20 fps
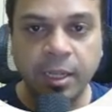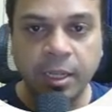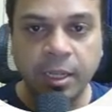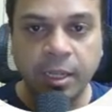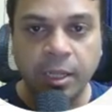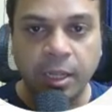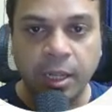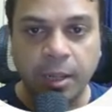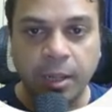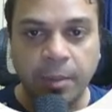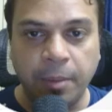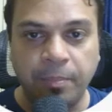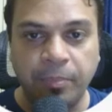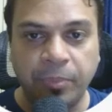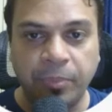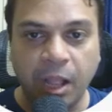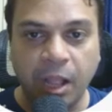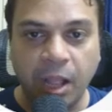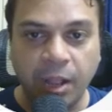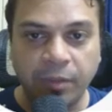
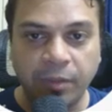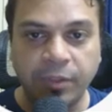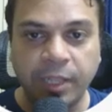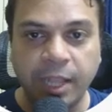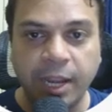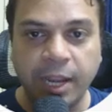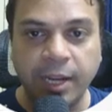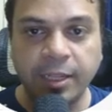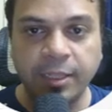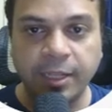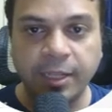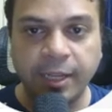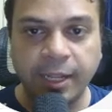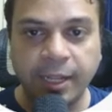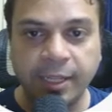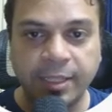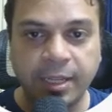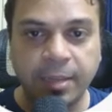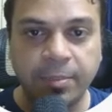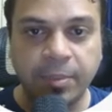After that, the
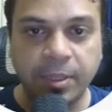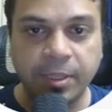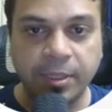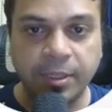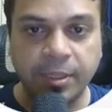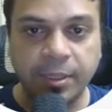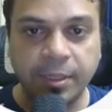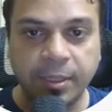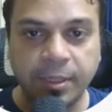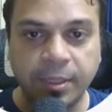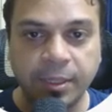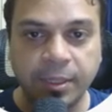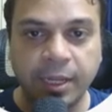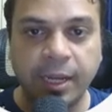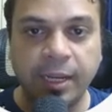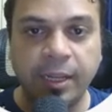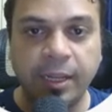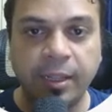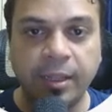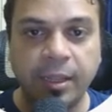next step is
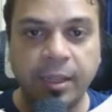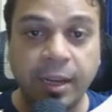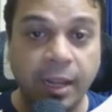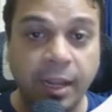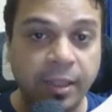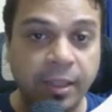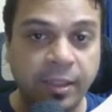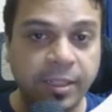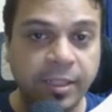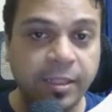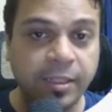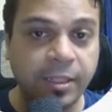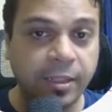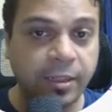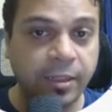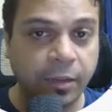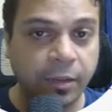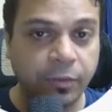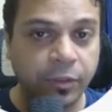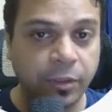getting, and this is the
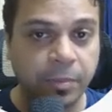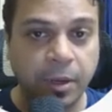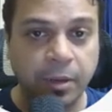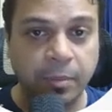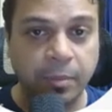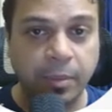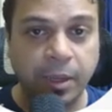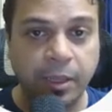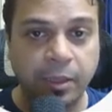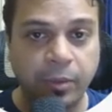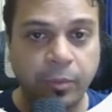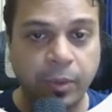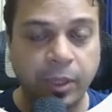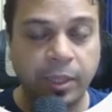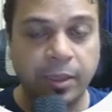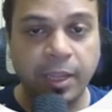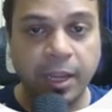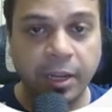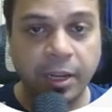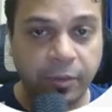toughest part, by the
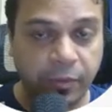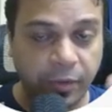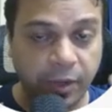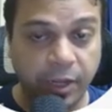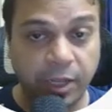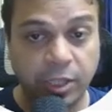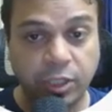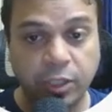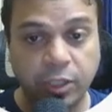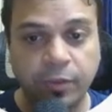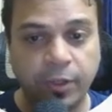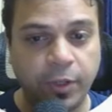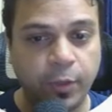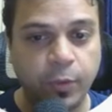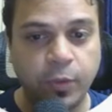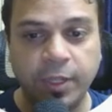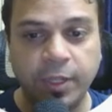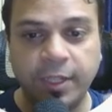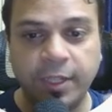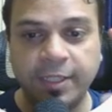way, the identification of
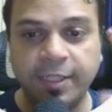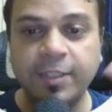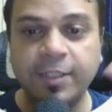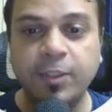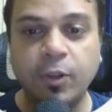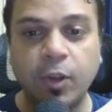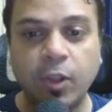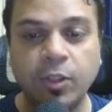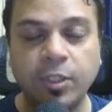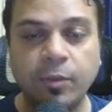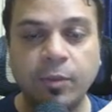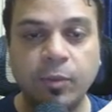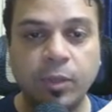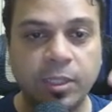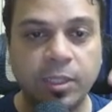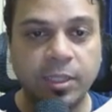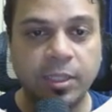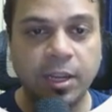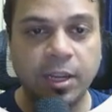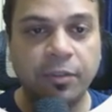new journeys. This logic
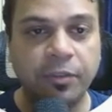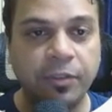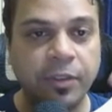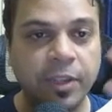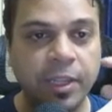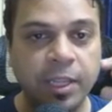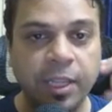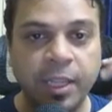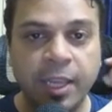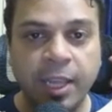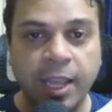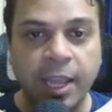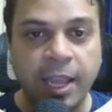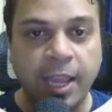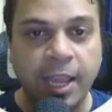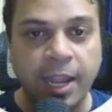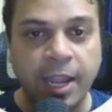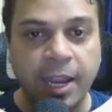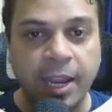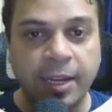was tough,
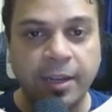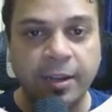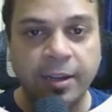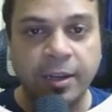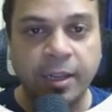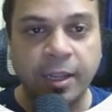and